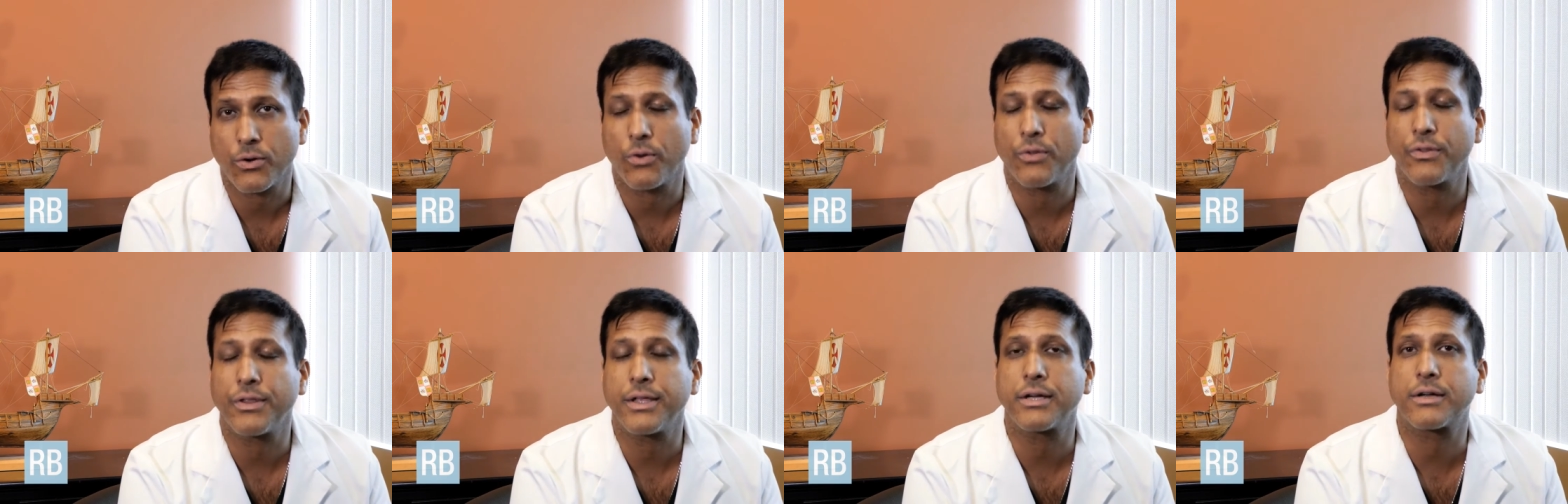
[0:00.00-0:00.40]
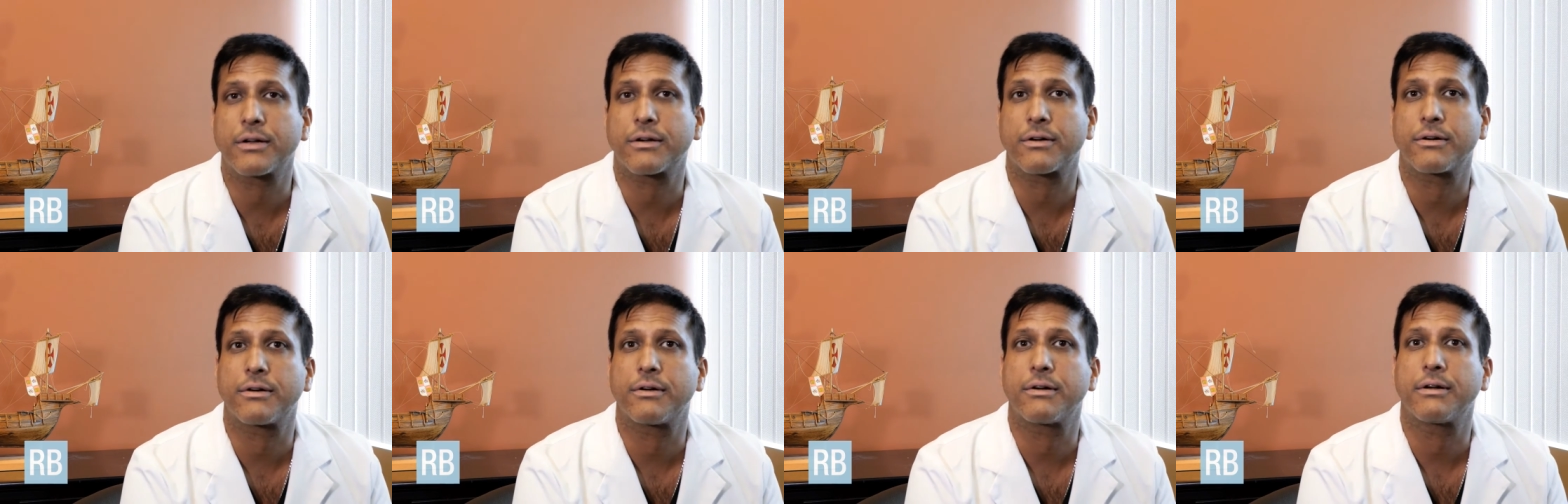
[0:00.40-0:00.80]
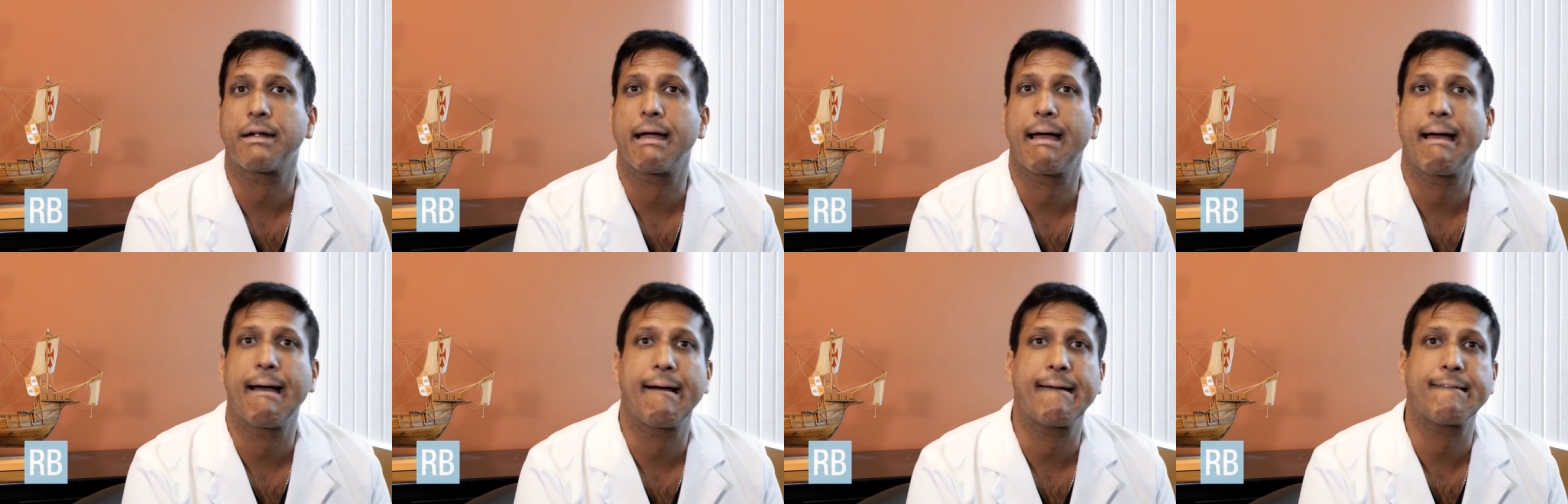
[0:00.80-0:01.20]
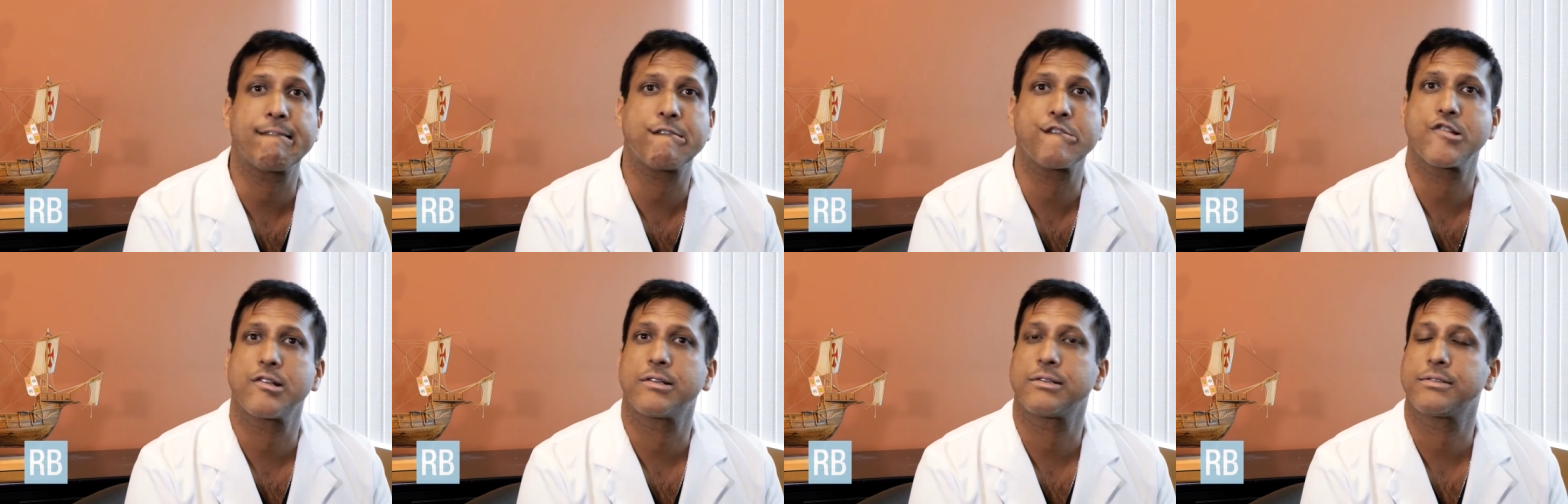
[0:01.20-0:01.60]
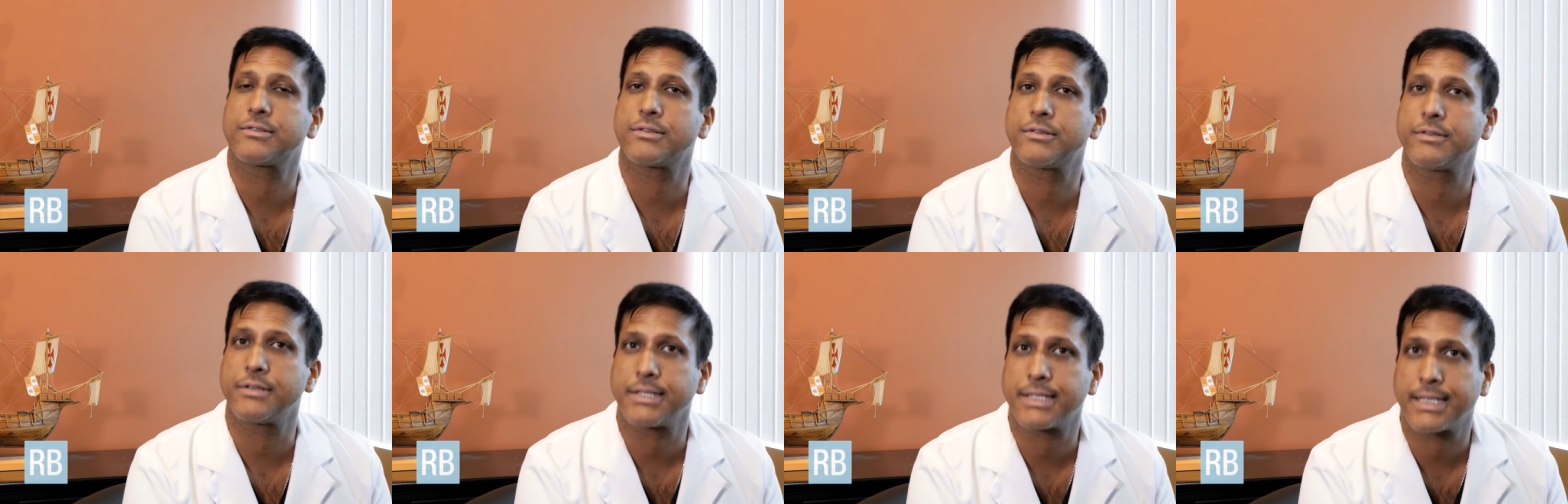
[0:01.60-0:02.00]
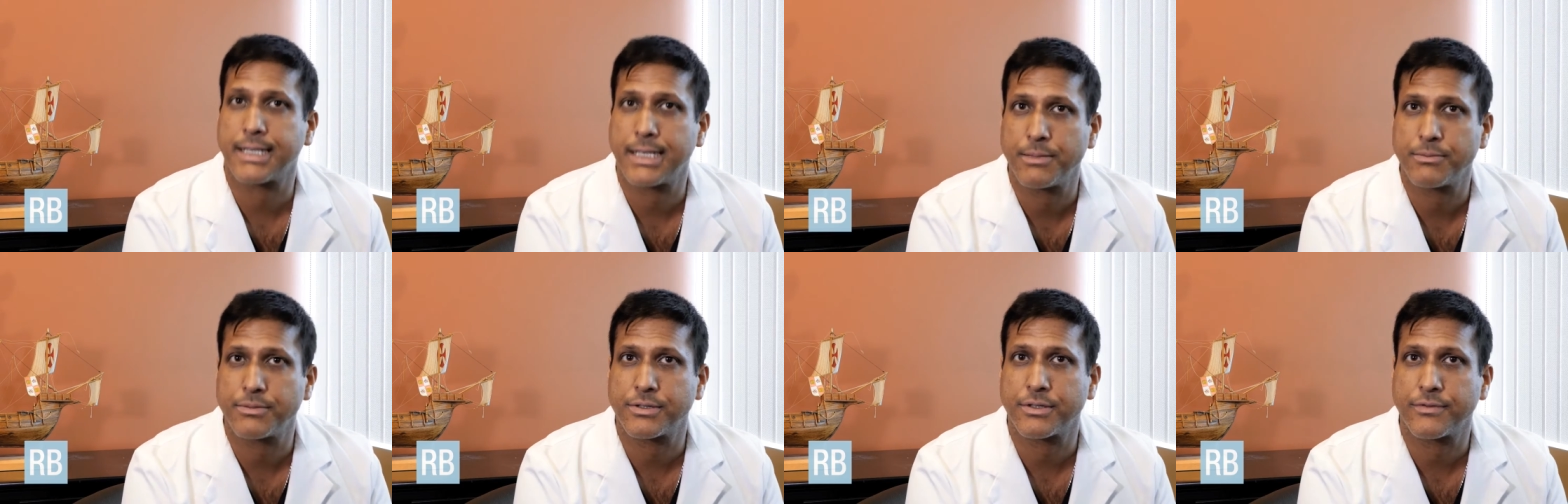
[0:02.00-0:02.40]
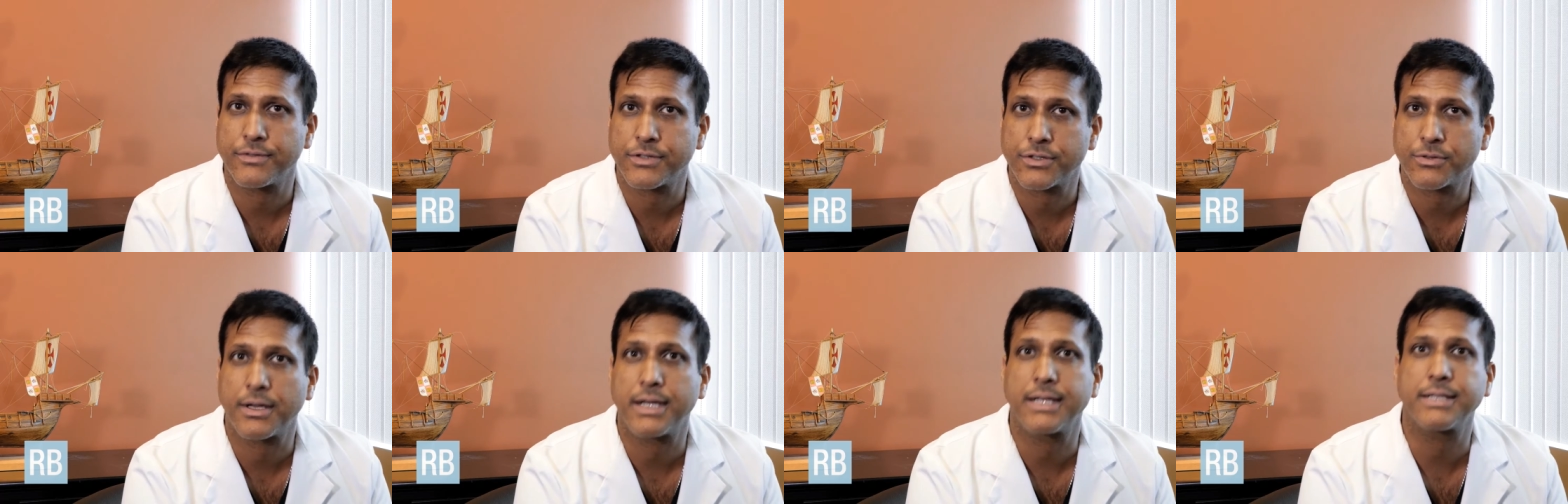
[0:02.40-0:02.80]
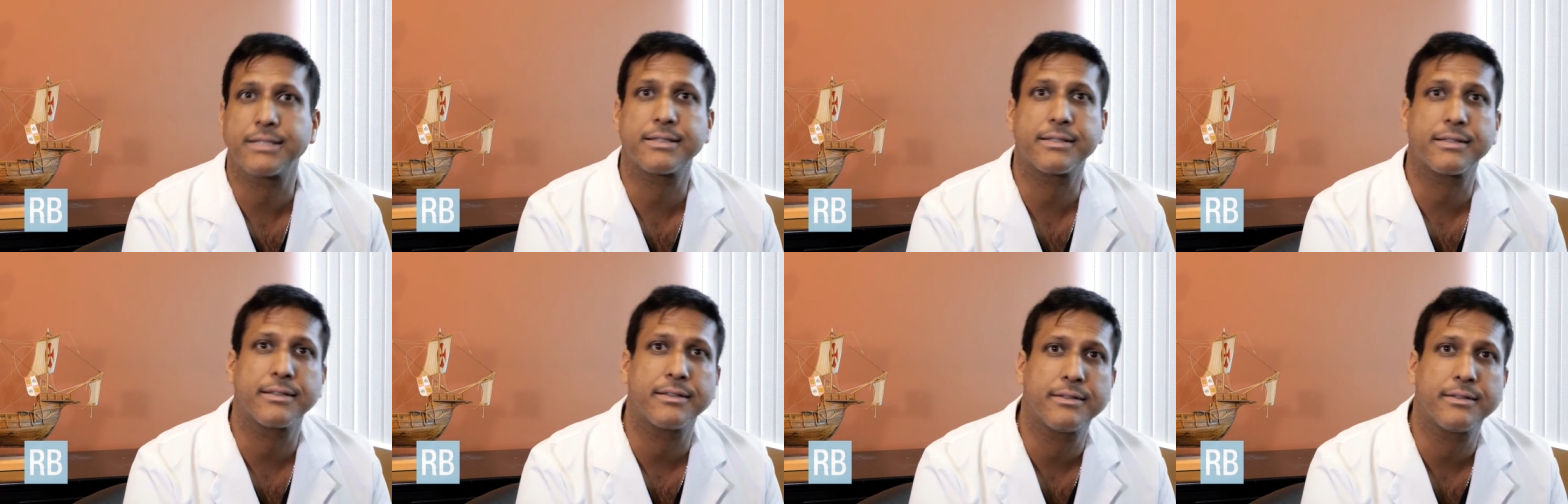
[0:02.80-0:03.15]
only occur at certain times of stress,